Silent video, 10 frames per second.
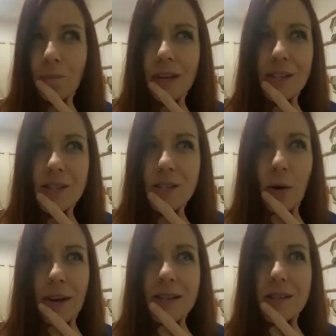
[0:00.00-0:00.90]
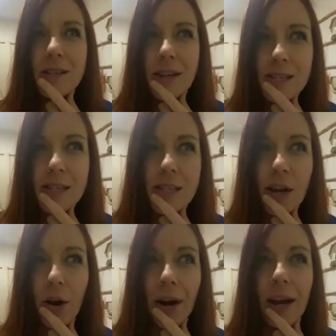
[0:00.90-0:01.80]
it's not as
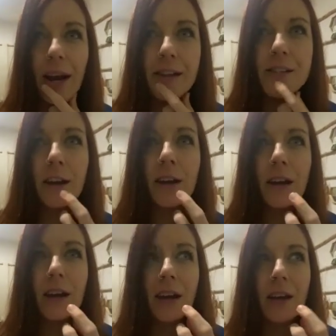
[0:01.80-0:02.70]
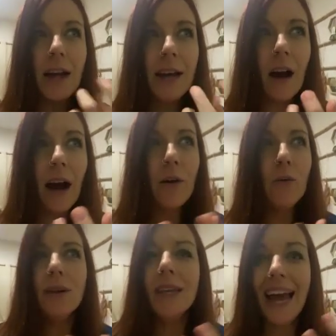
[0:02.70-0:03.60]
necessary as I
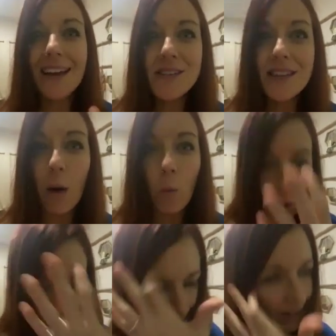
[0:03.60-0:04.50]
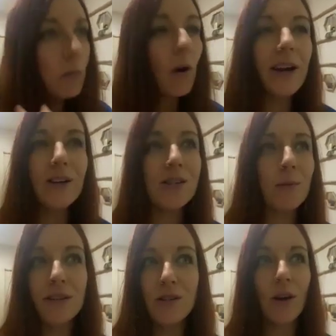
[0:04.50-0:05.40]
don't really enter that world anymore. I used to
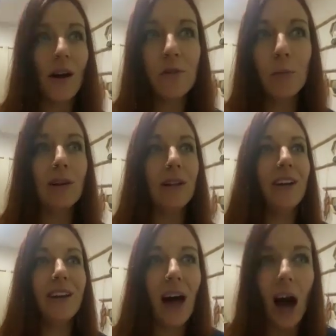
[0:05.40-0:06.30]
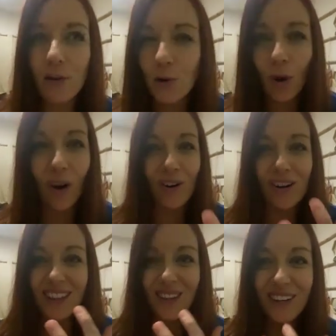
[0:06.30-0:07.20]
be so comfortable living in the underworld
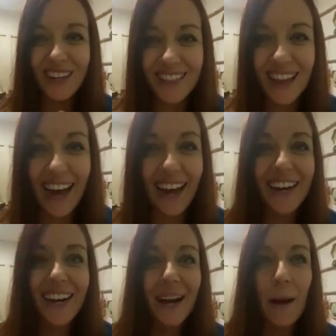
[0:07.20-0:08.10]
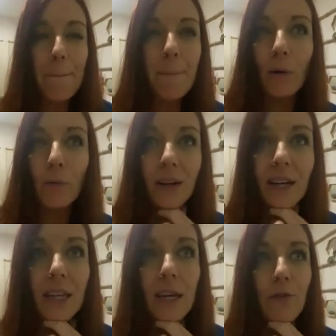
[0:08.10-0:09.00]
and living in that. But
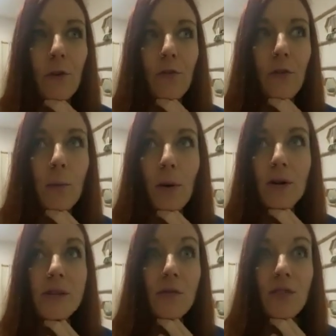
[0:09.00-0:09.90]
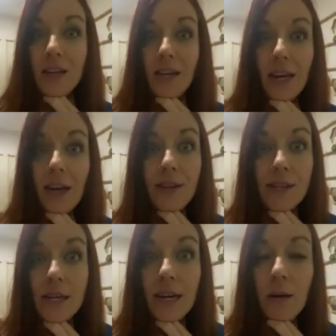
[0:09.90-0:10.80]
really for most of this year,
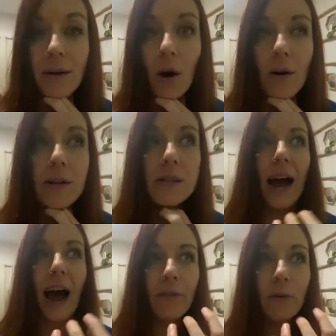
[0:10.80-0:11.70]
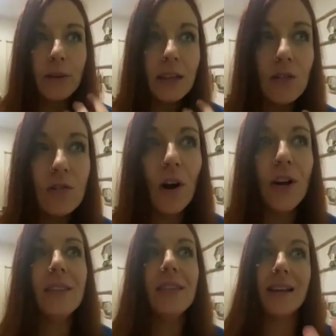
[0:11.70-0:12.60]
to be honest, I haven't really
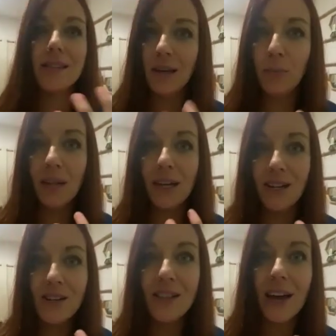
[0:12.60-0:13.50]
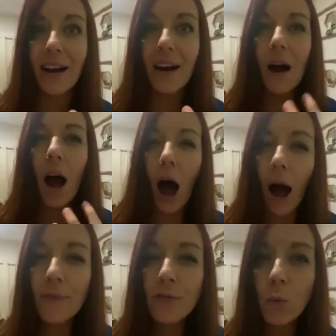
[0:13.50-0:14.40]
journeyed that deeply into that
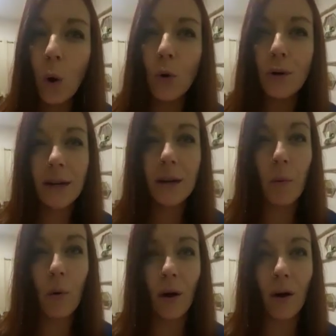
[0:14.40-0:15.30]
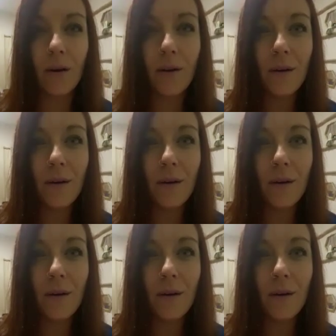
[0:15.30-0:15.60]
underworld anymore.